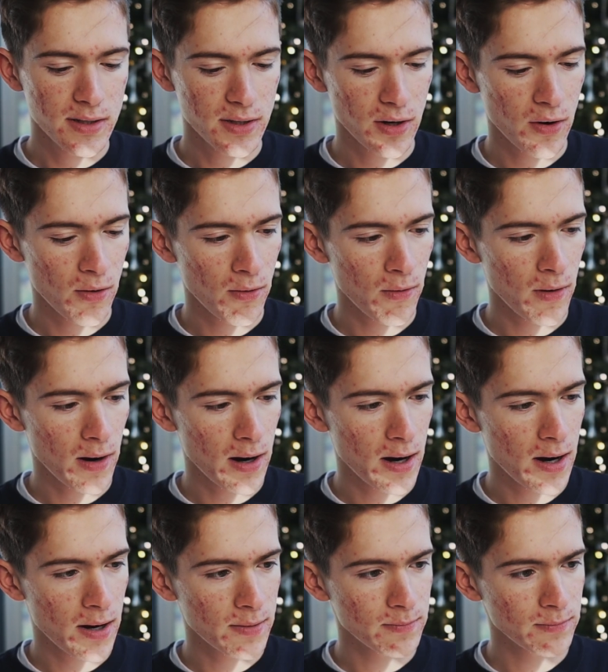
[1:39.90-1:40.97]
So
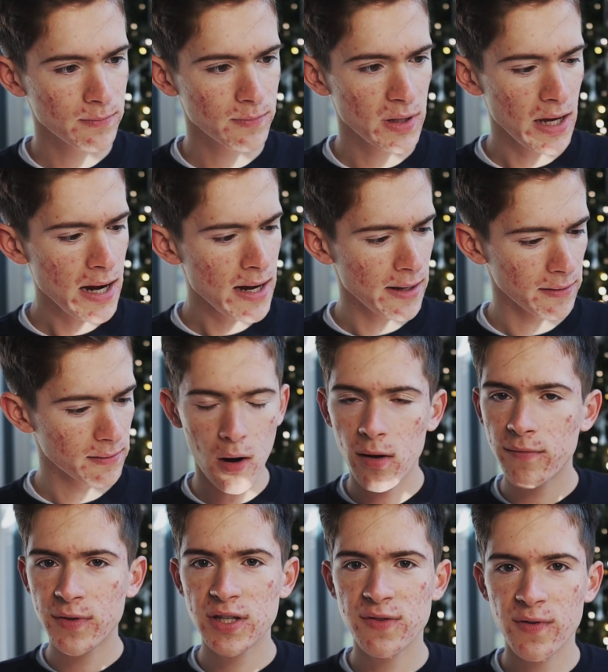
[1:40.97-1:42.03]
yeah,
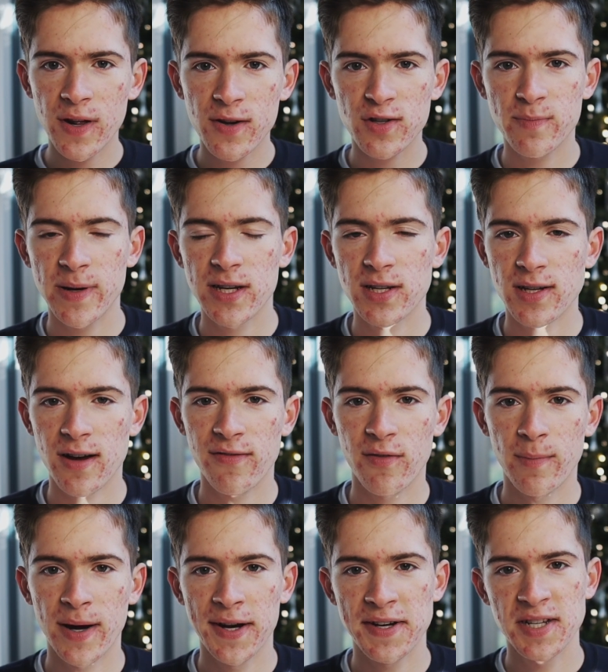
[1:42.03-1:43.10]
all of this video is based off
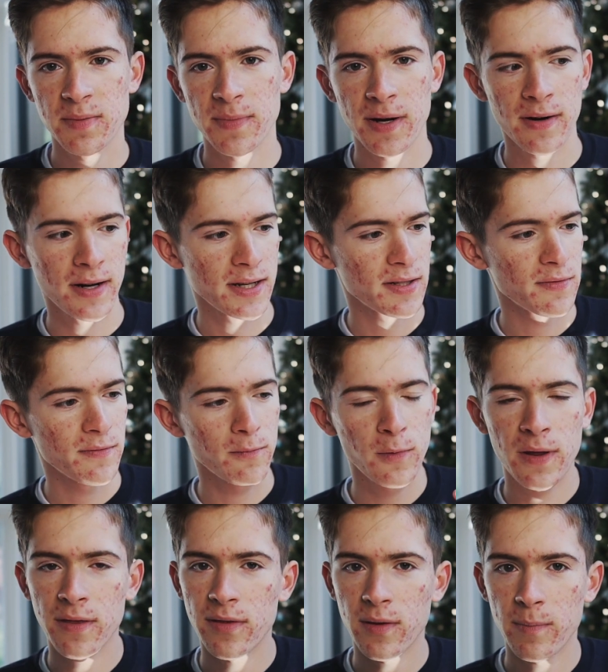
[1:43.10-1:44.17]
of my experience
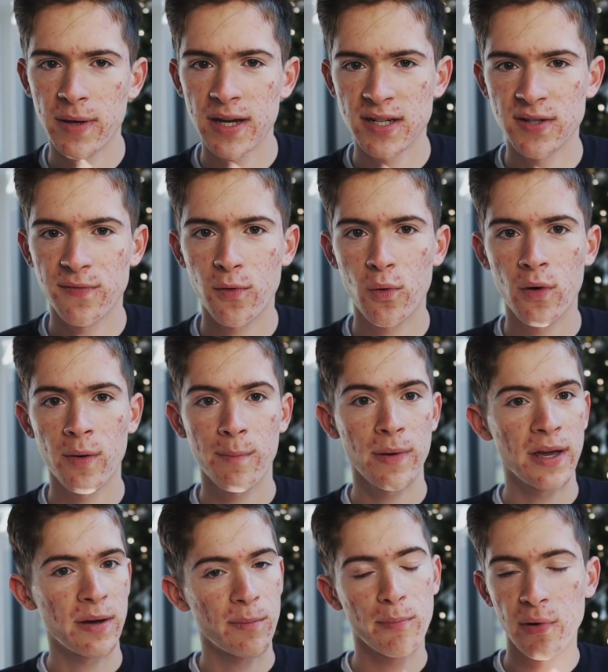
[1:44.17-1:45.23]
with the PS4
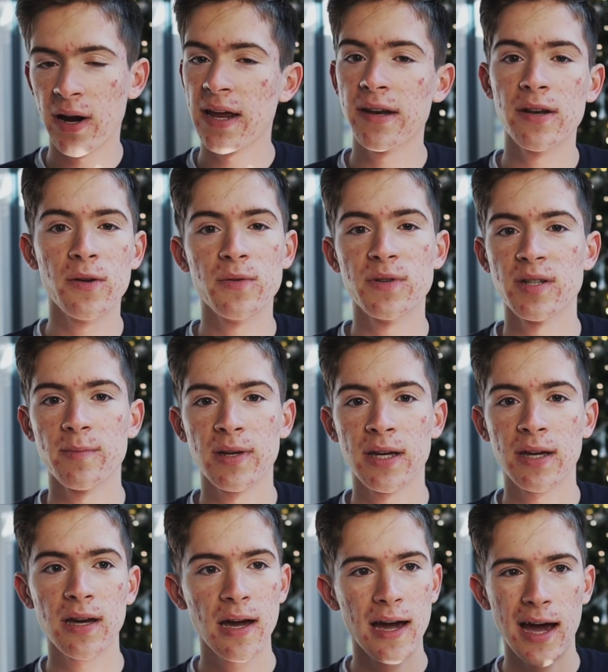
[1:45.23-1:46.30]
being brand new to
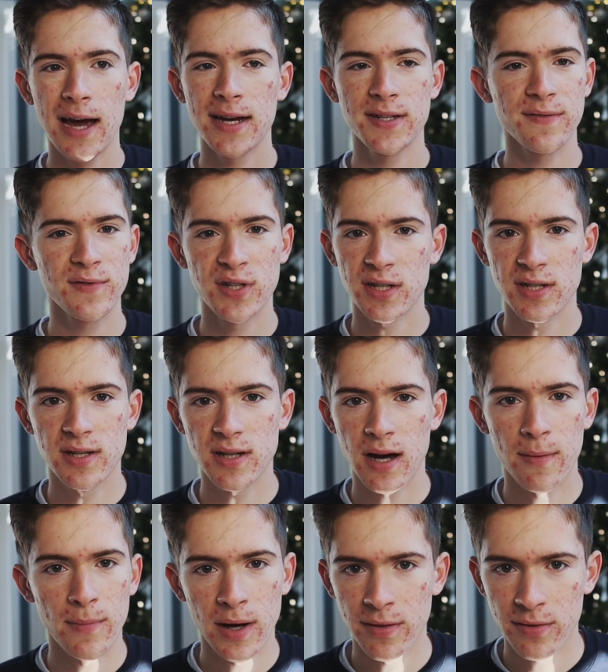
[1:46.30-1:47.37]
me as of just
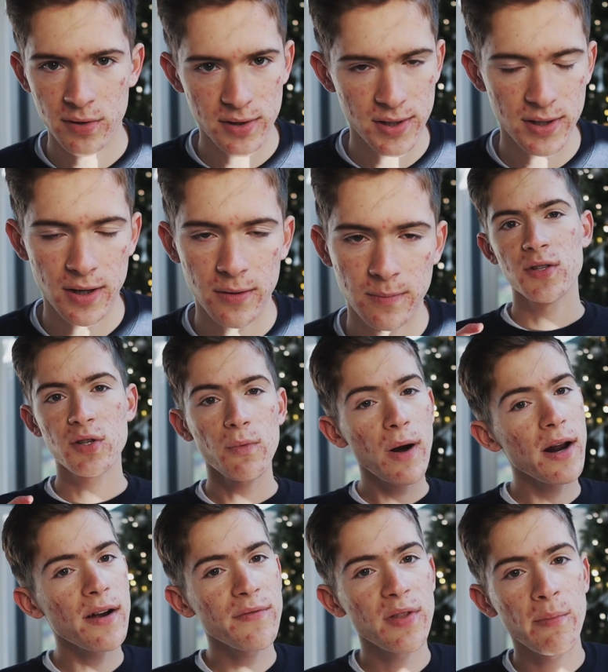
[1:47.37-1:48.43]
a month or so. So
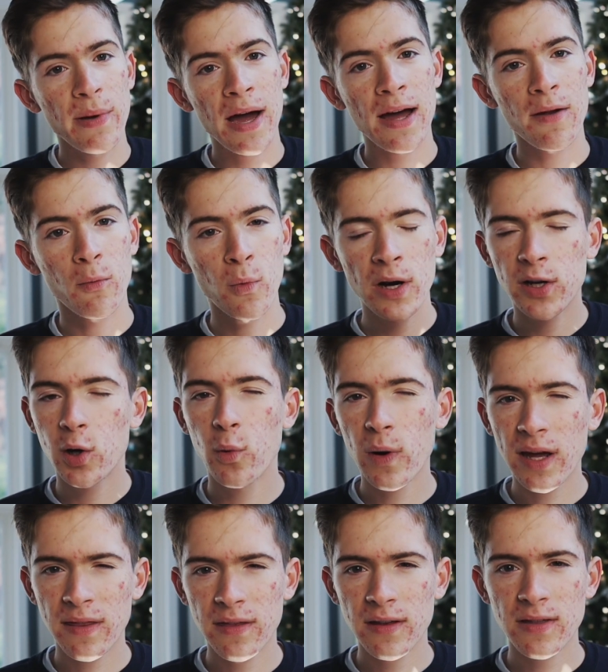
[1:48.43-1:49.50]
right off the bat, one
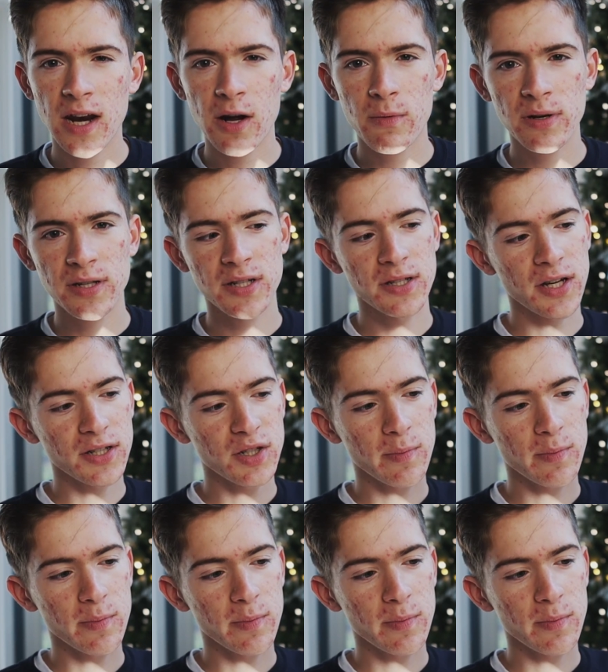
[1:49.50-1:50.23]
quick thing that I wanted to touch